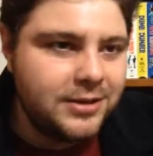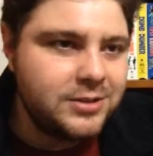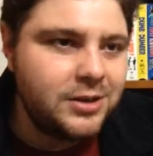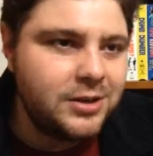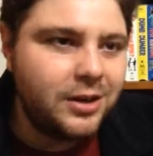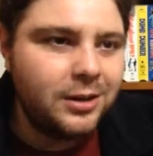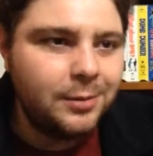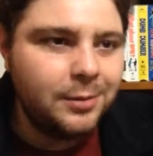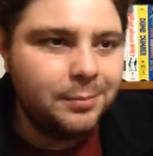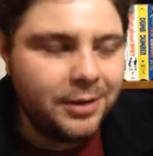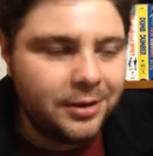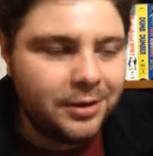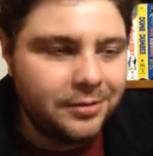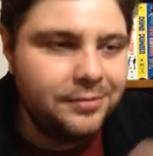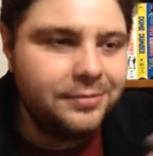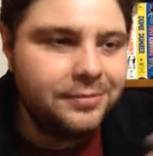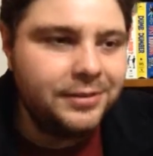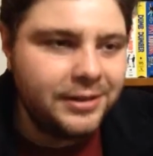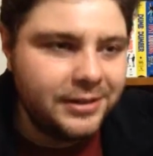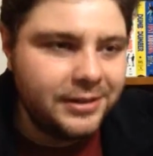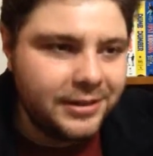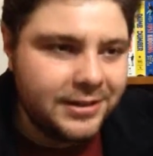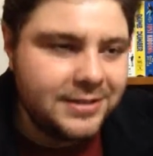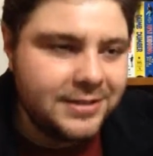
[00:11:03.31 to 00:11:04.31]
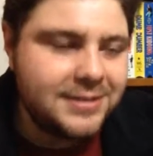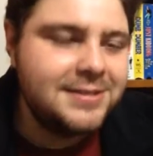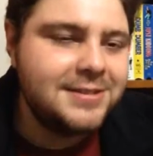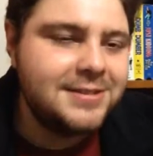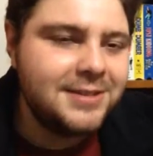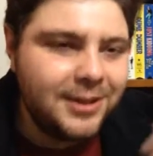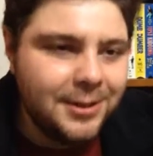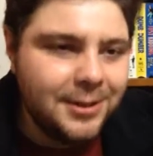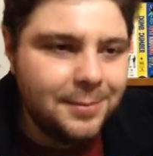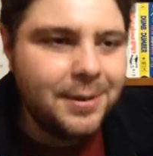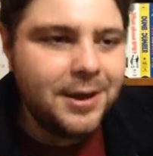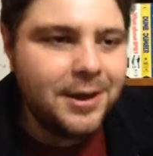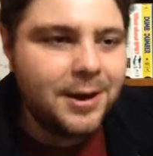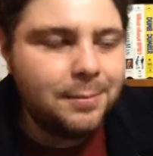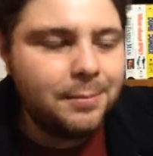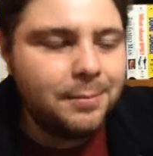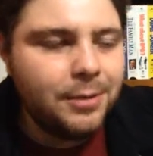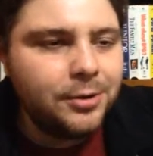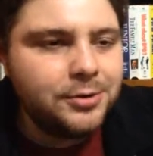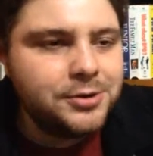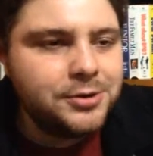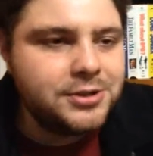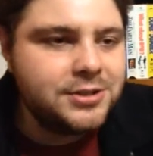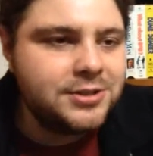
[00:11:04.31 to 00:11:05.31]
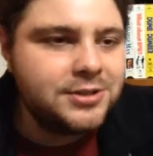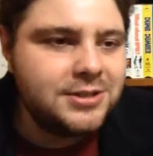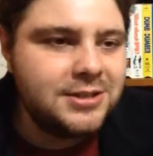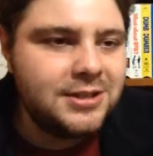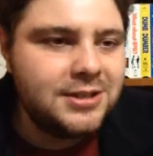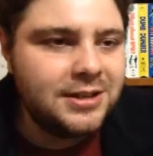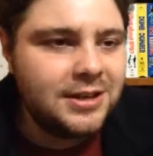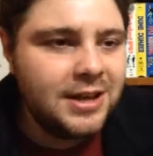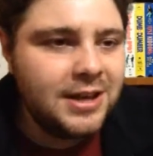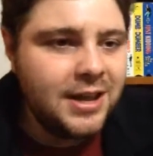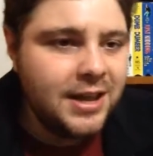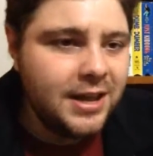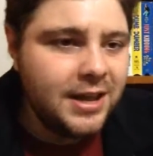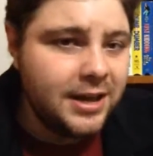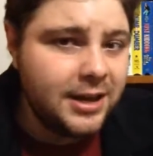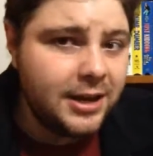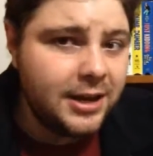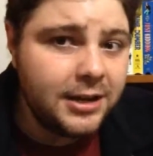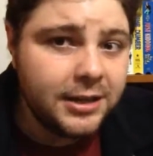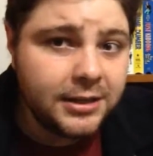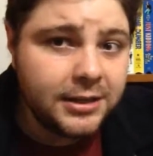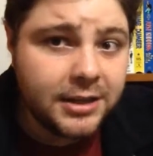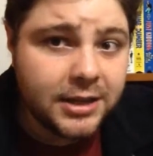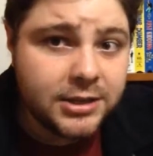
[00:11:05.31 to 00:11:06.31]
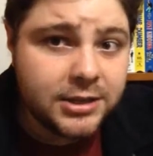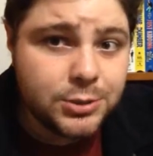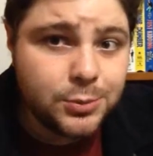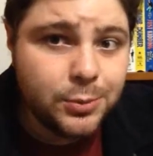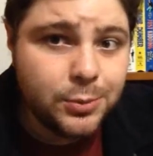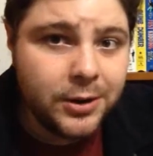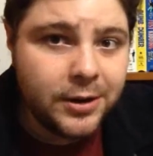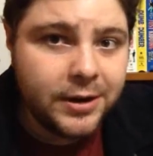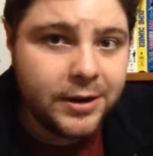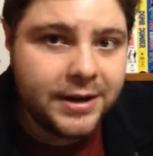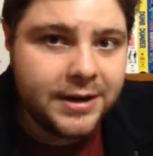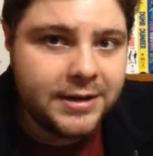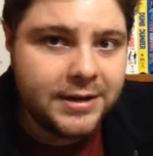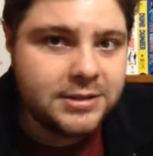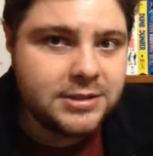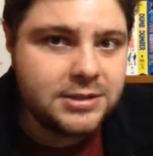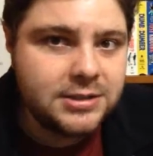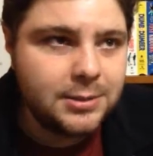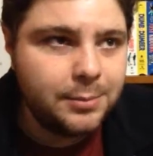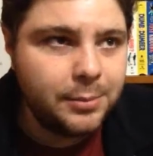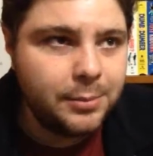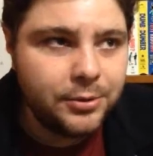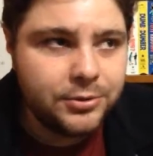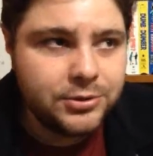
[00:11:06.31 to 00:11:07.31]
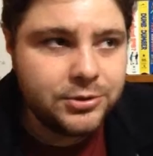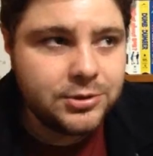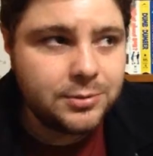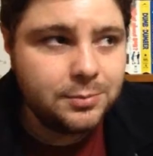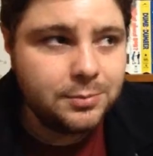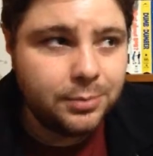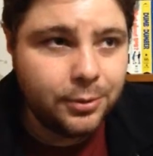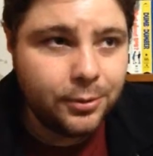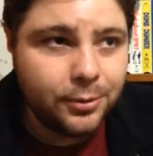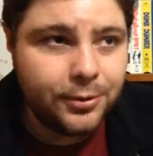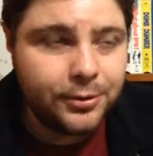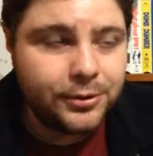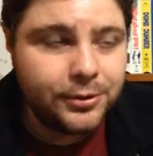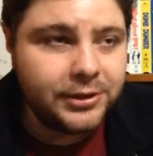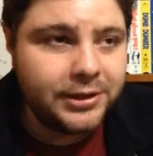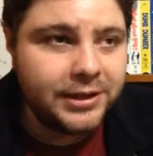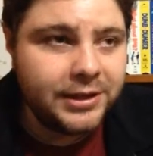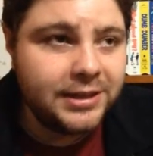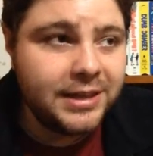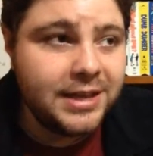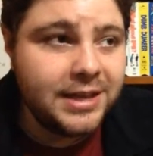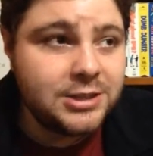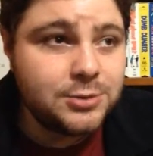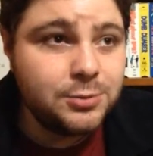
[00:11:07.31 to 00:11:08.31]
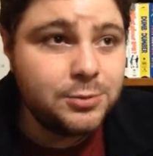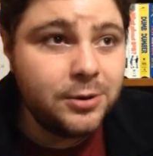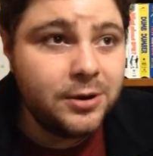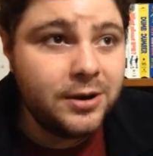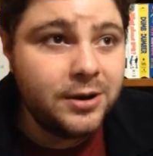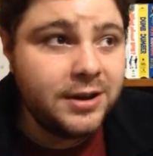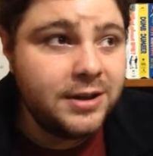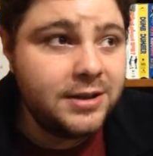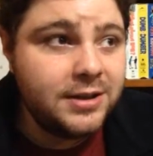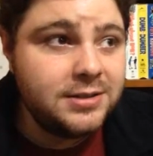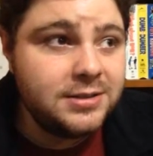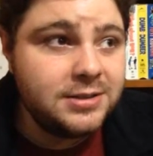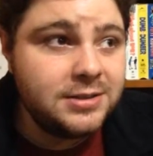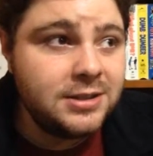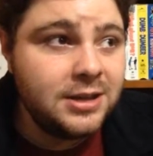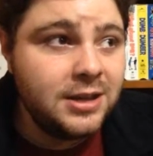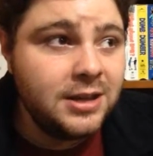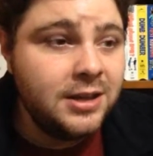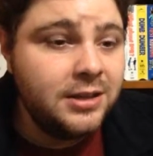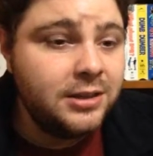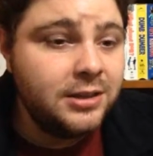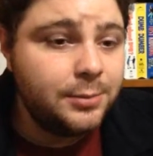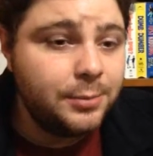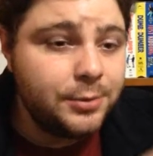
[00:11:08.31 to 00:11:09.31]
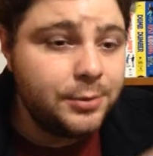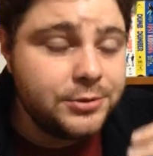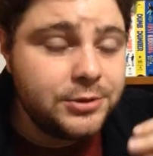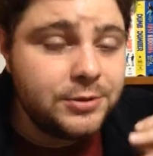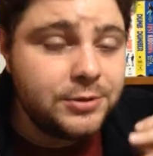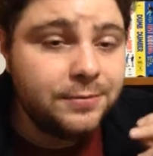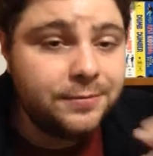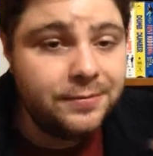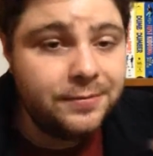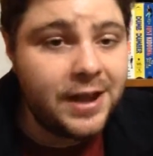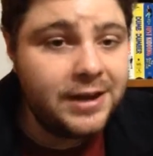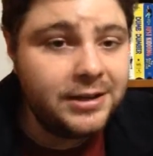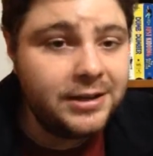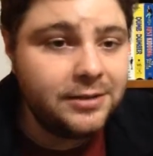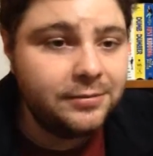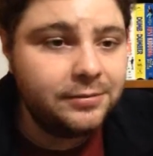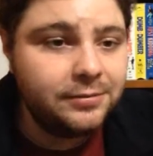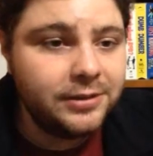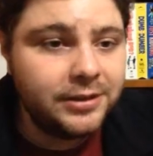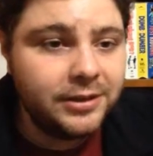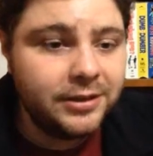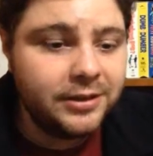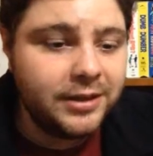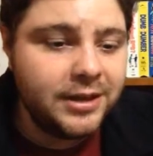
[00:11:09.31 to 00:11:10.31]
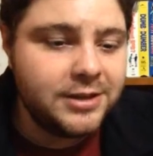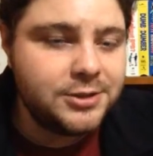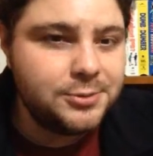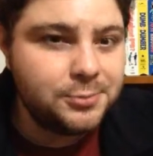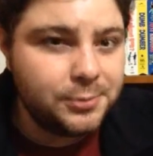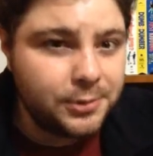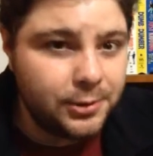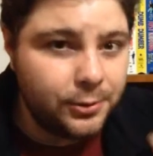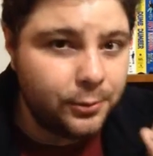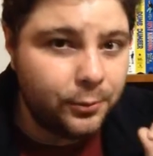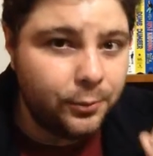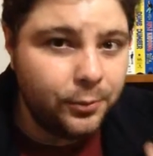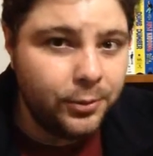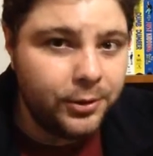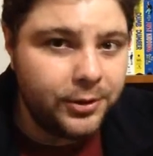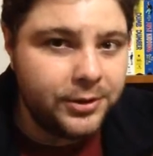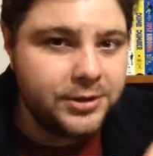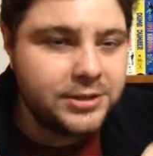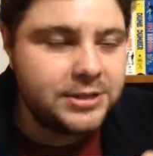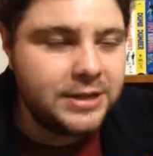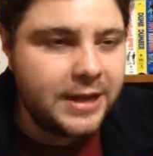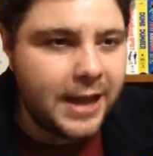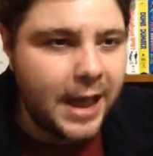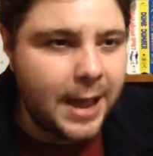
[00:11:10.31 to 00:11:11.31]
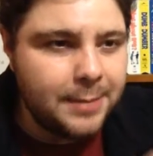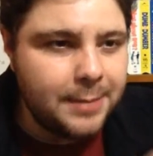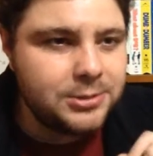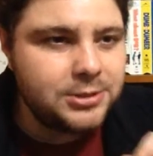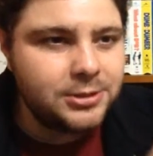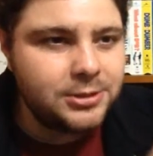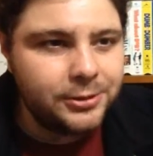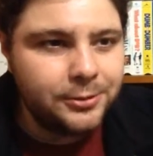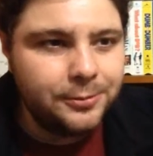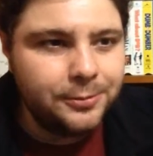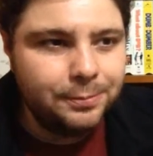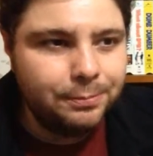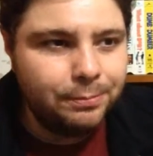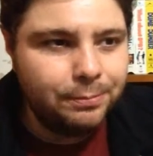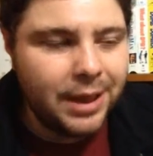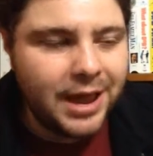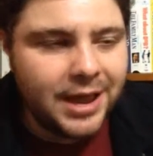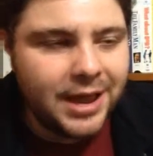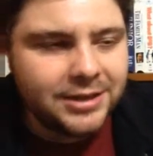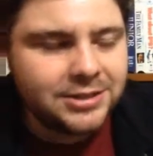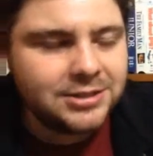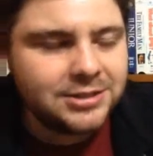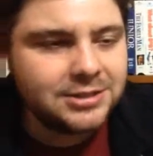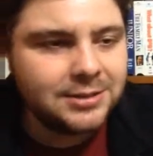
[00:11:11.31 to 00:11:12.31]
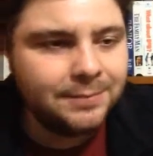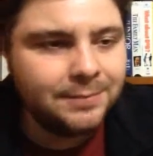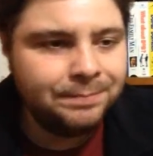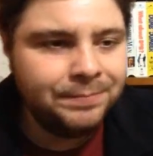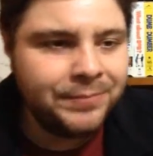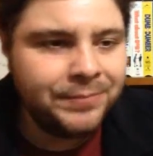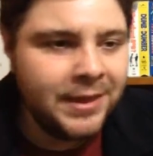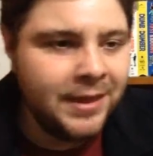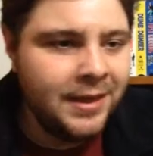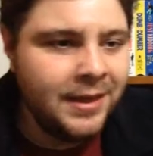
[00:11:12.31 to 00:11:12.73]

It's all about feelings, it's all about emotions, and I think that's where it hits the most importantly, and that's where it hits the most effectively, and that's where it works the absolute best.